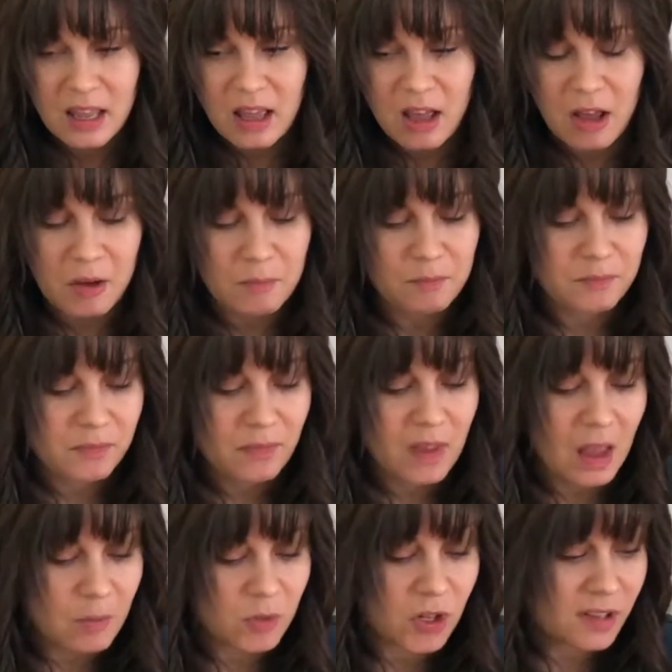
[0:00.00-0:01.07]
I'm
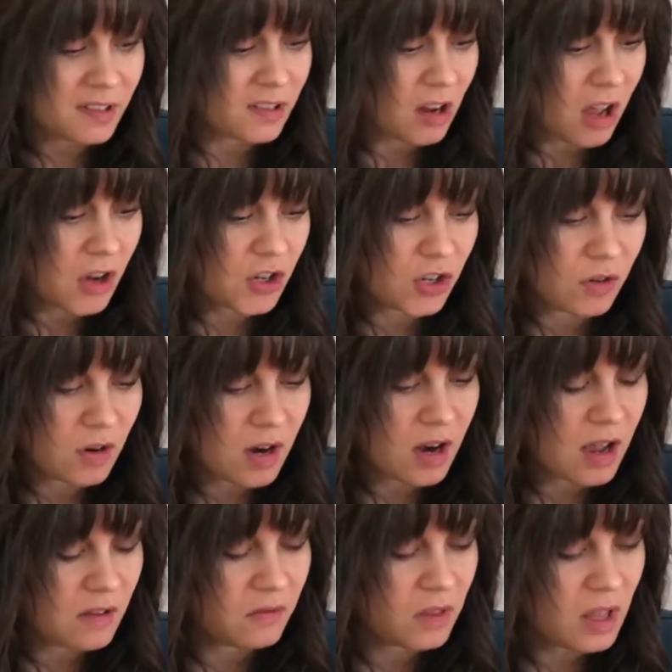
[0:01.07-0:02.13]
just not sure
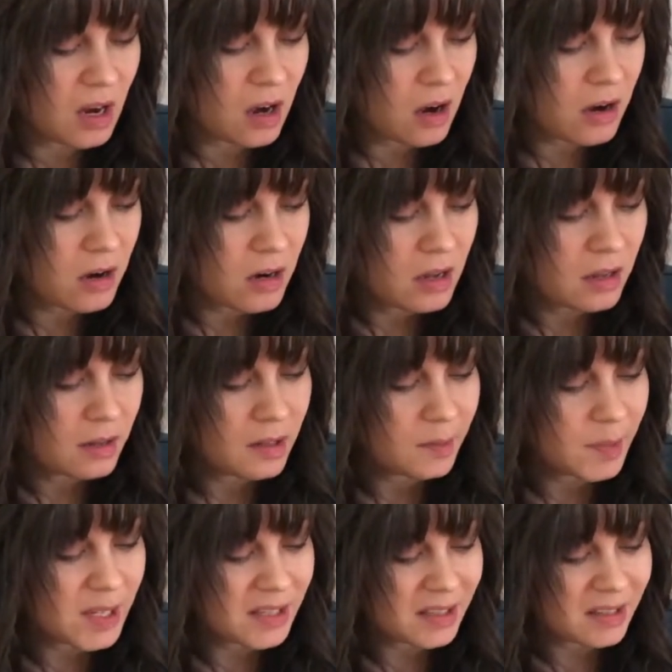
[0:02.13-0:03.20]
of their
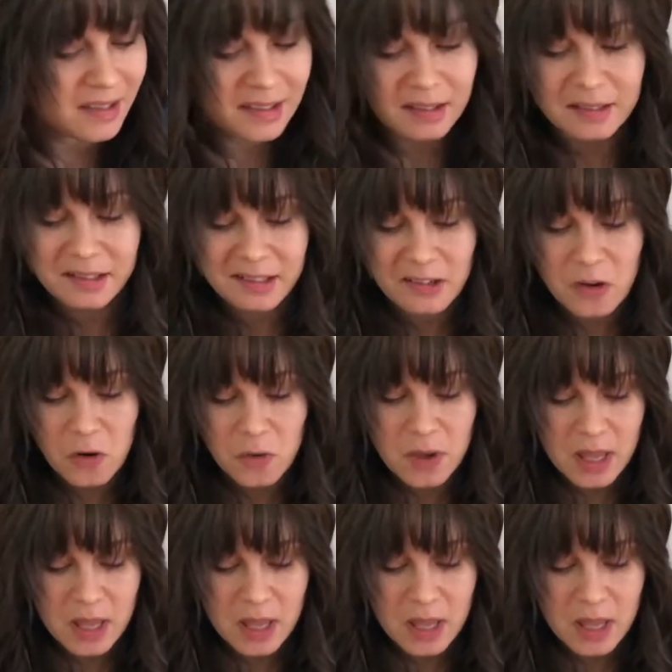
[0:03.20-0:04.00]
species, so